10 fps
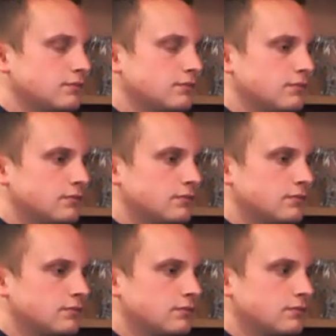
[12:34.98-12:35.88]

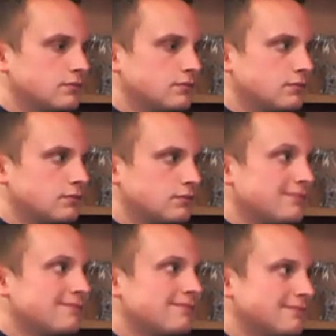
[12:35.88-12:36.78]

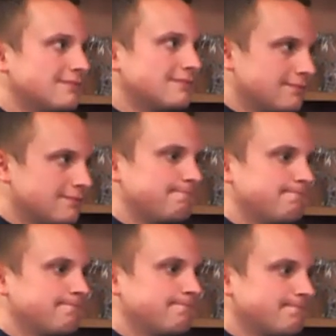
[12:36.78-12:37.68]

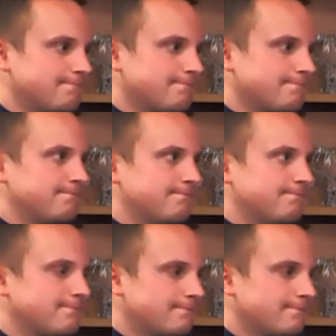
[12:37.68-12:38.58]

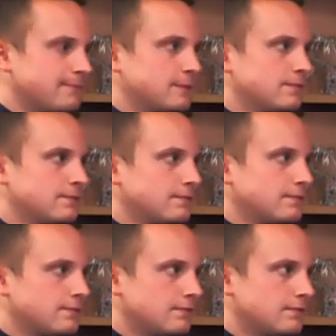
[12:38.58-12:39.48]

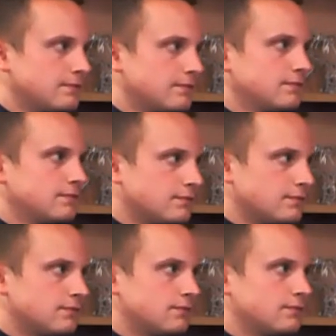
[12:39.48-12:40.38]

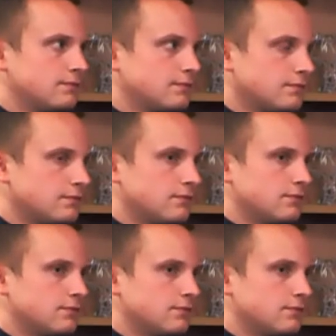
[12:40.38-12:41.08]
No words are spoken by the person on screen.